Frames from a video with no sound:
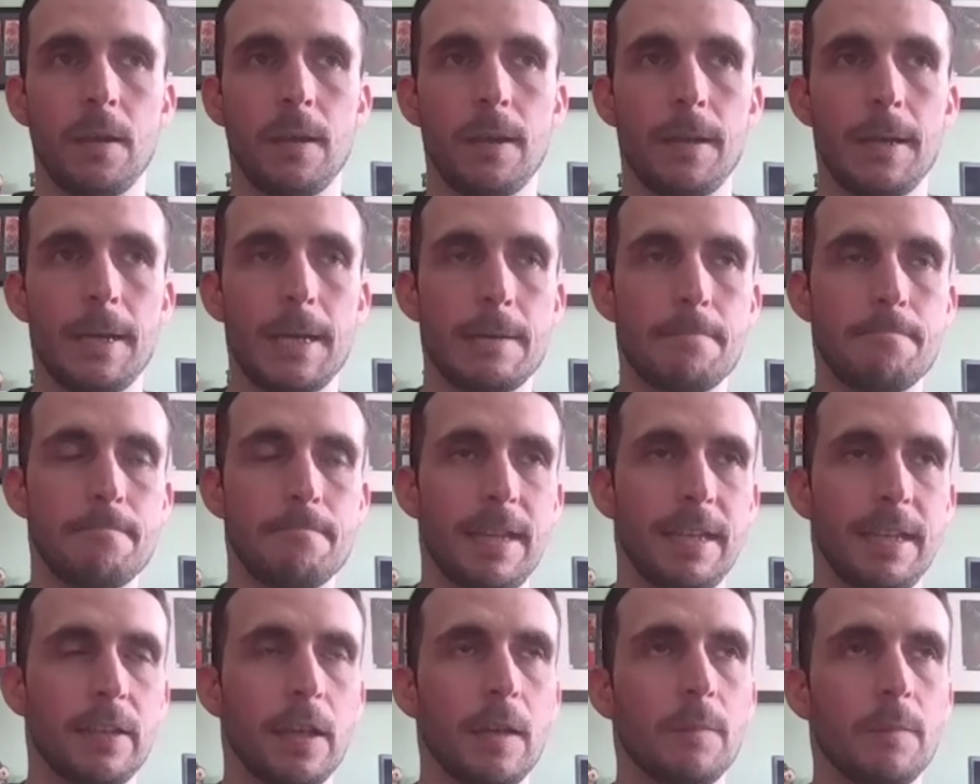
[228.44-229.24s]

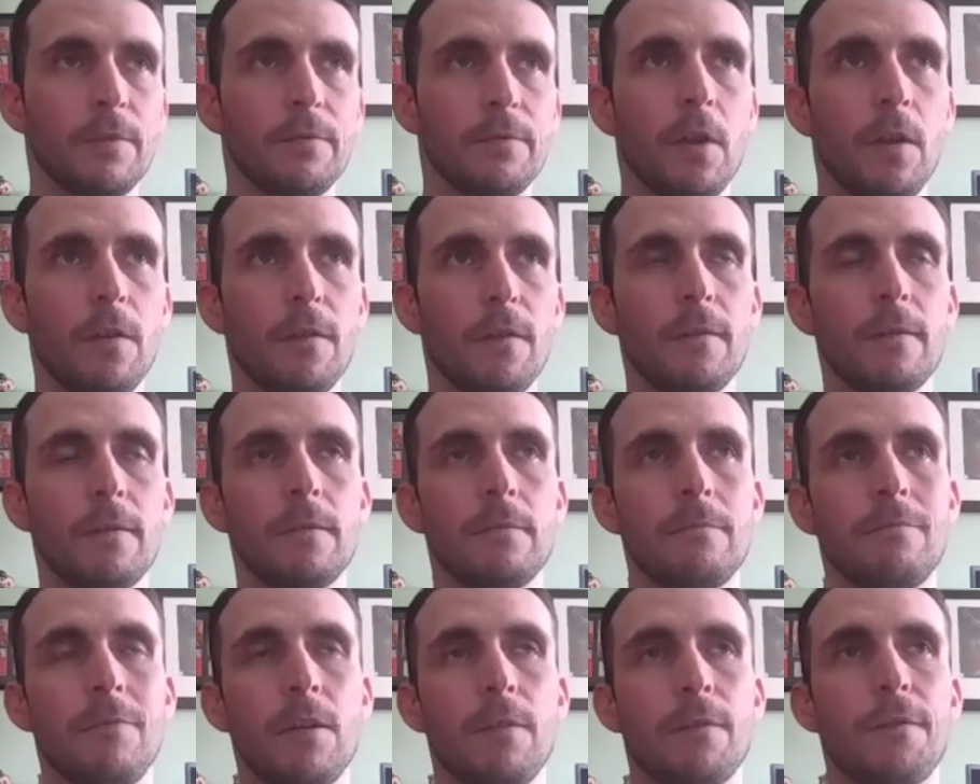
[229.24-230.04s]
In terms of
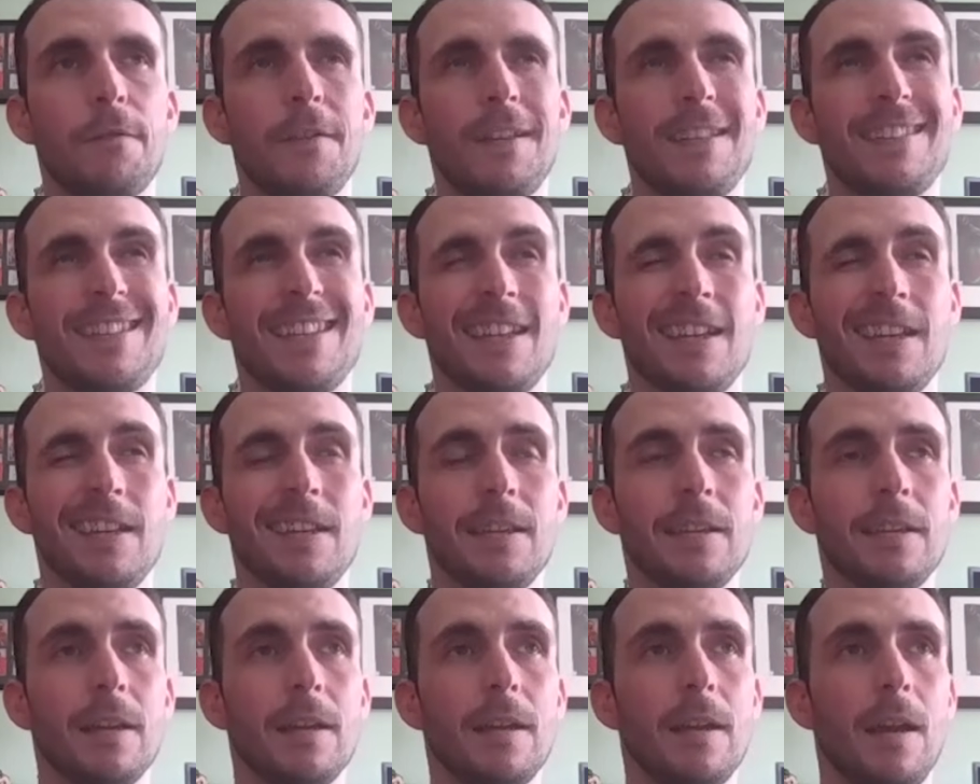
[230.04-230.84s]
not
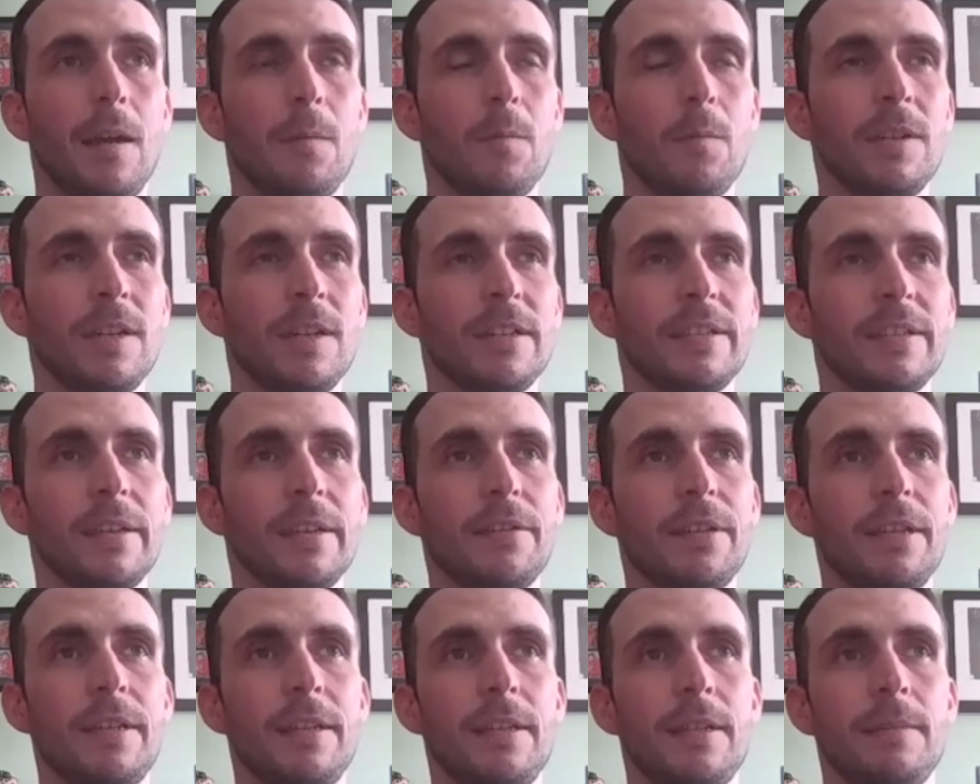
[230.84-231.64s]
fitting, I wouldn't
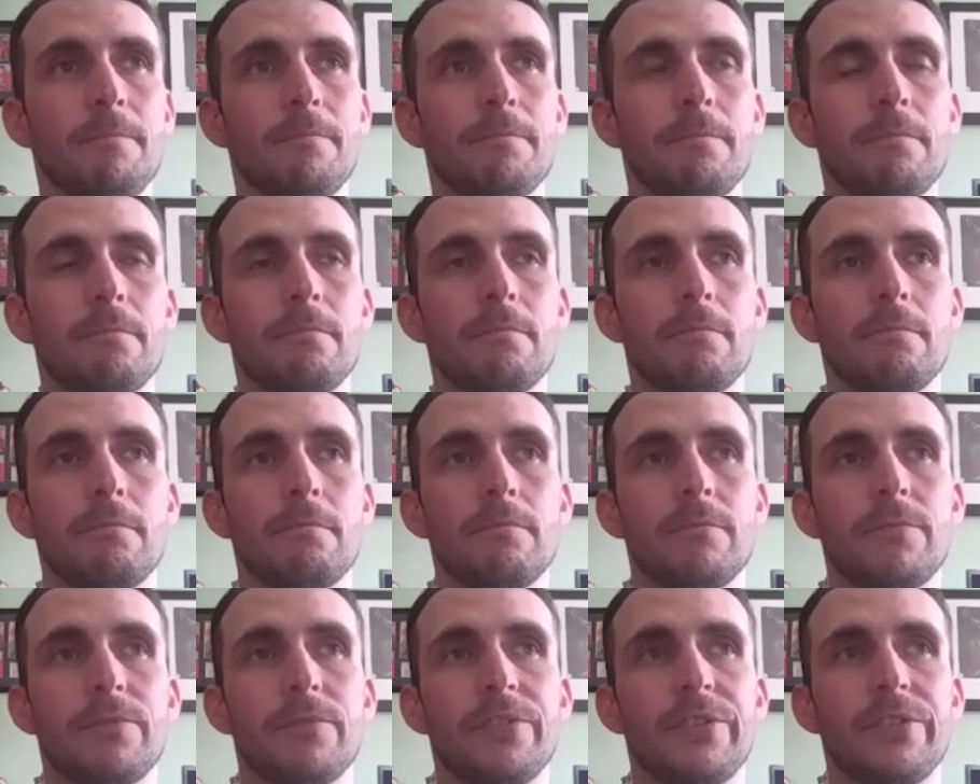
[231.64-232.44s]
necessarily
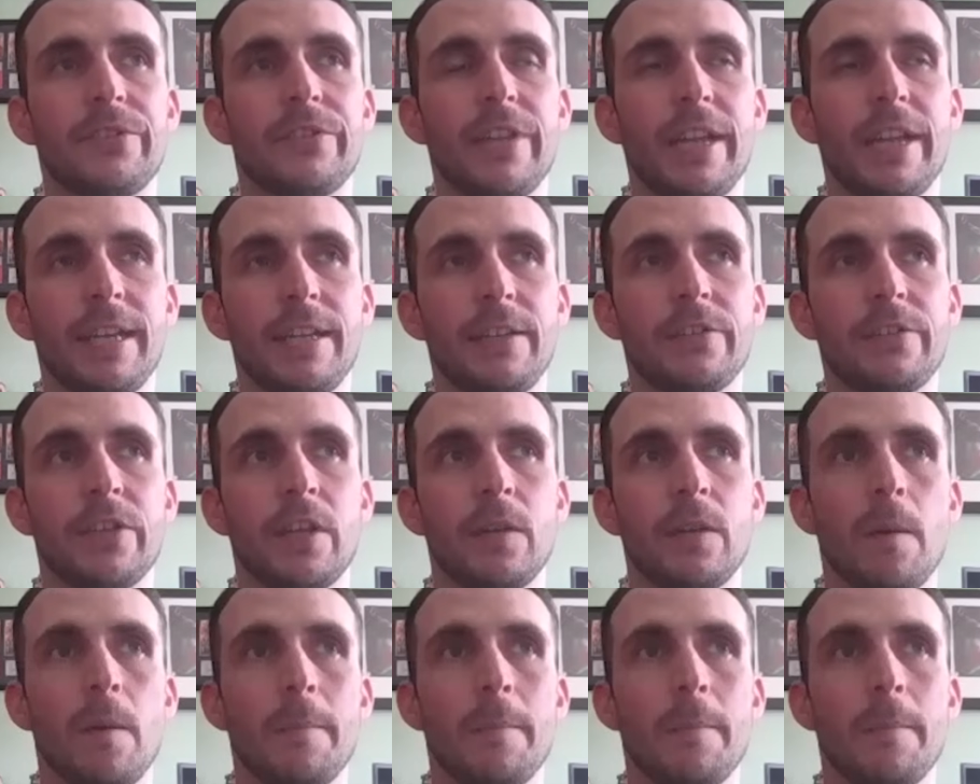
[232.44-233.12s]
say so.